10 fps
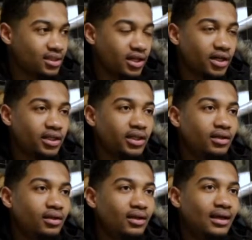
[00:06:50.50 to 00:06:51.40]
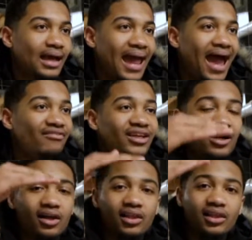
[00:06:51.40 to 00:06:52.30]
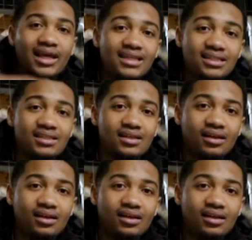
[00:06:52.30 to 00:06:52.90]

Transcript: literally having a list